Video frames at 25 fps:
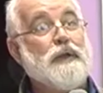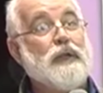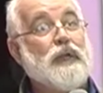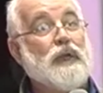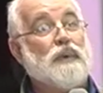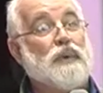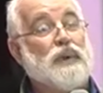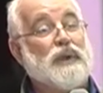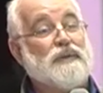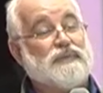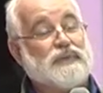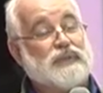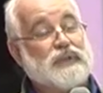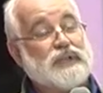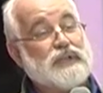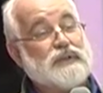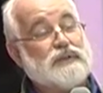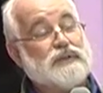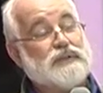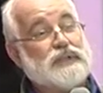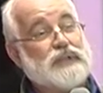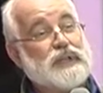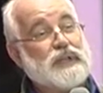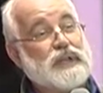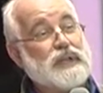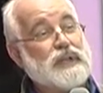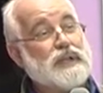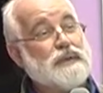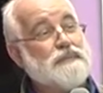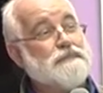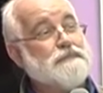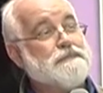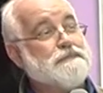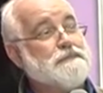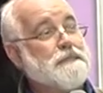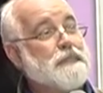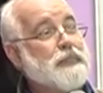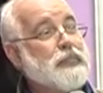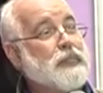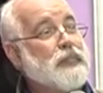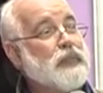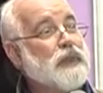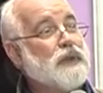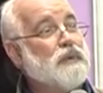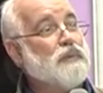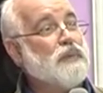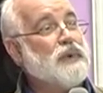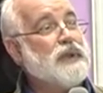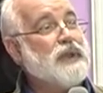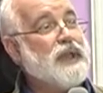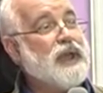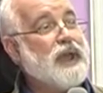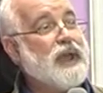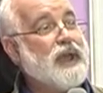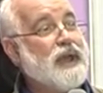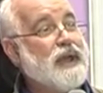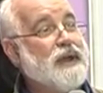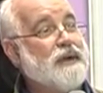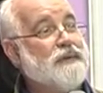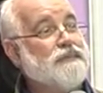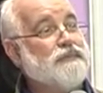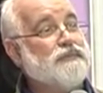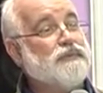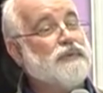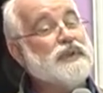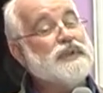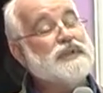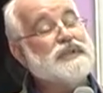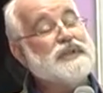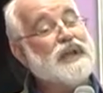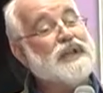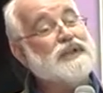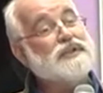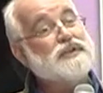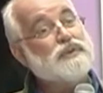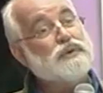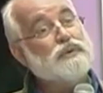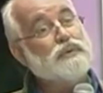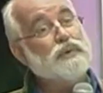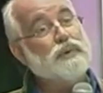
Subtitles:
We have a legal team. We have free tattoo